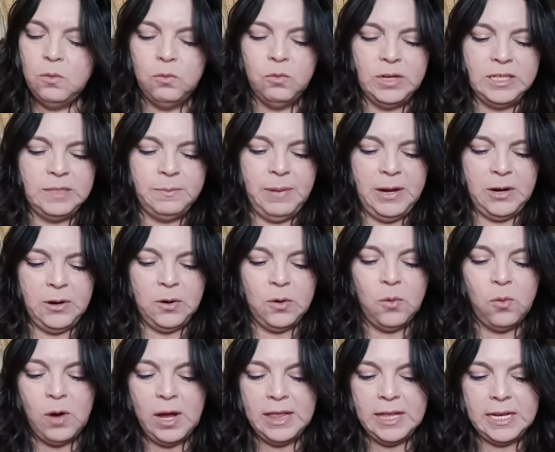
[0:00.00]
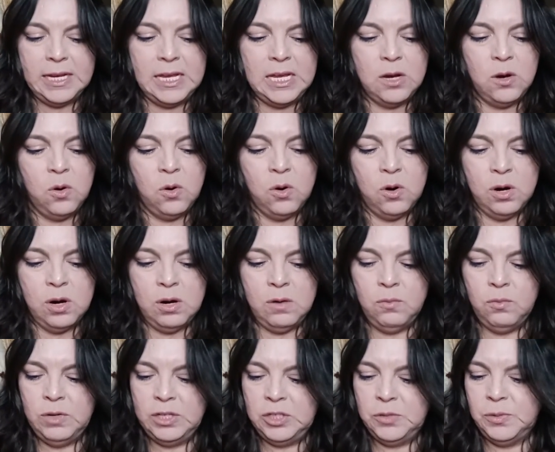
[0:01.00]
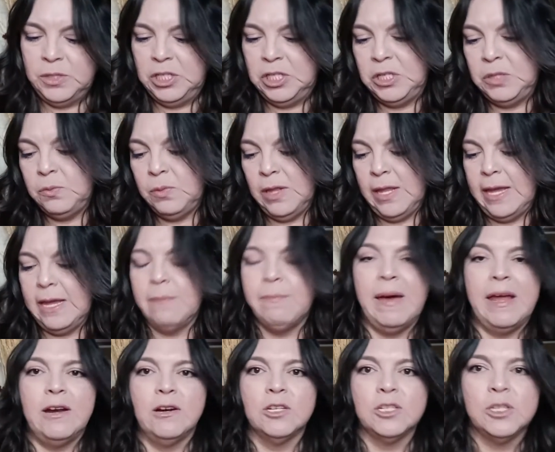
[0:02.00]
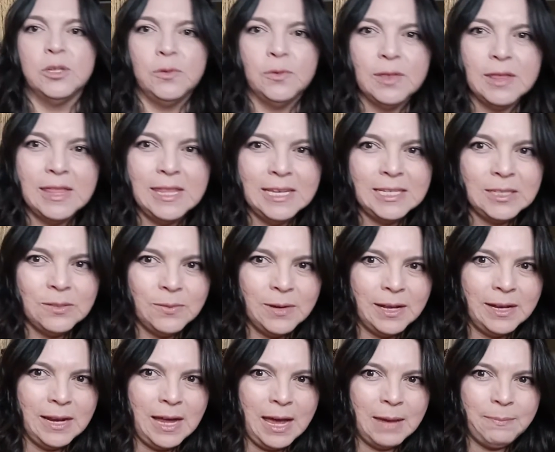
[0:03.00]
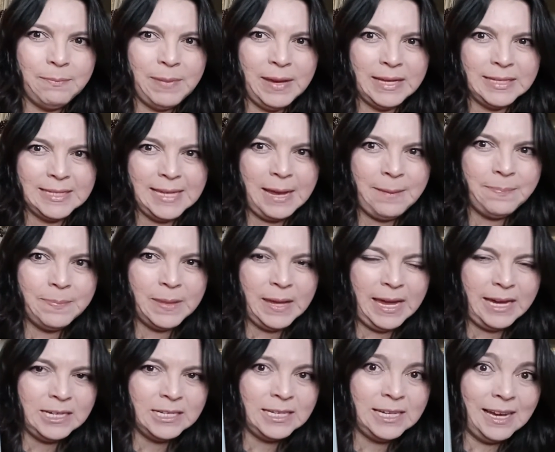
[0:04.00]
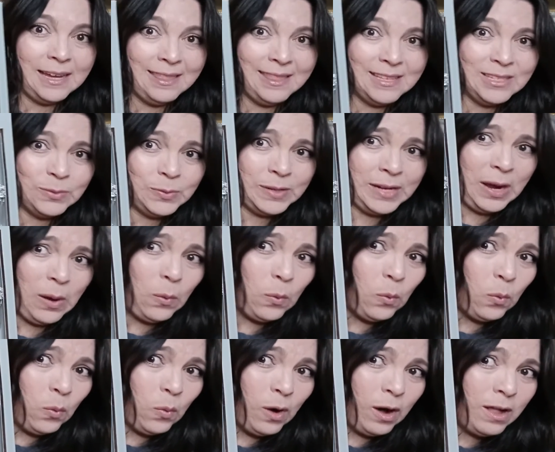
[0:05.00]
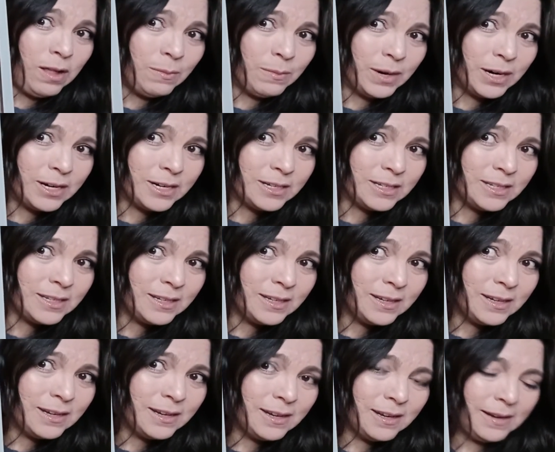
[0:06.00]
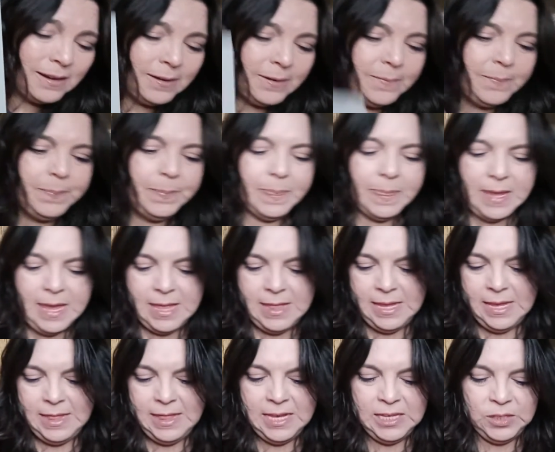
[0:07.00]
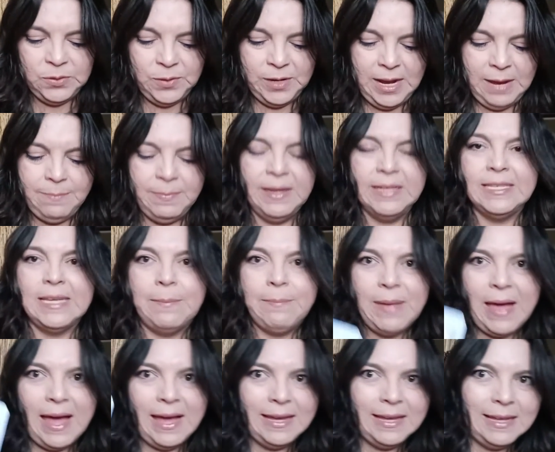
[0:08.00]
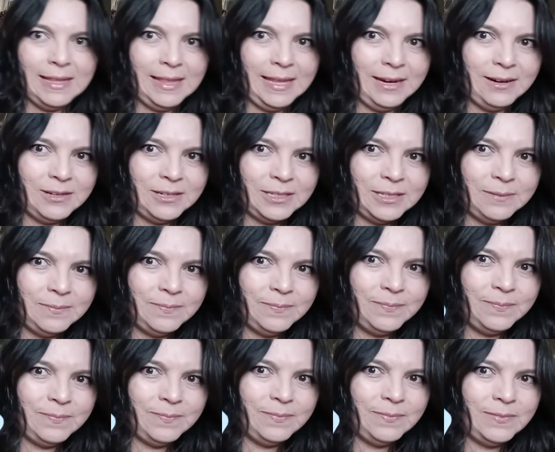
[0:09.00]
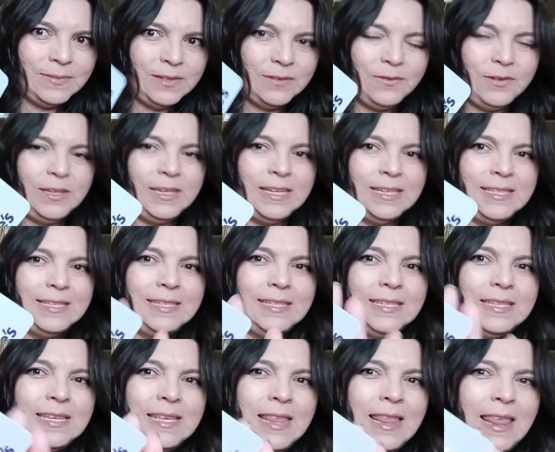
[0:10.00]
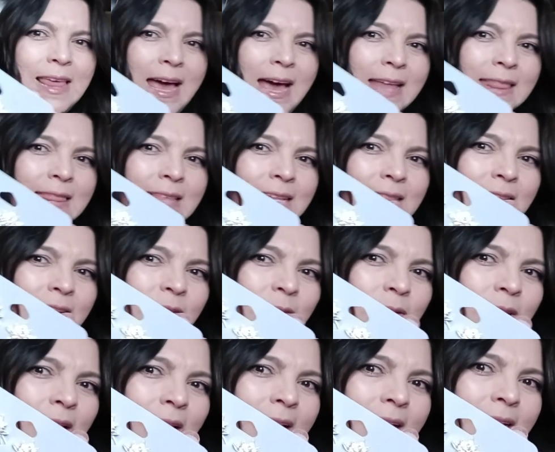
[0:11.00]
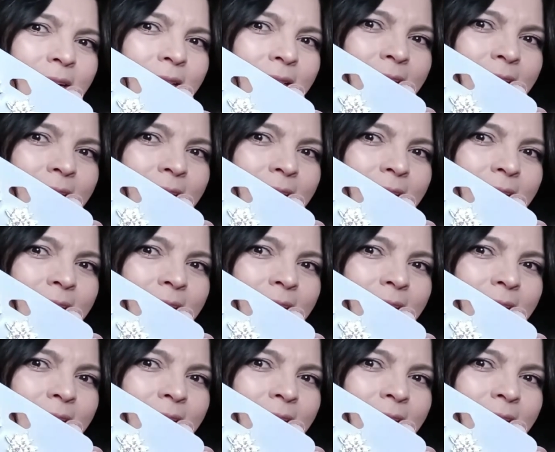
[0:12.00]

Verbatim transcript: was better quality or which one she would like better. So this one I picked up. I actually got this one at Walmart. And then this one I picked up at Claire's. If you can see that, the little light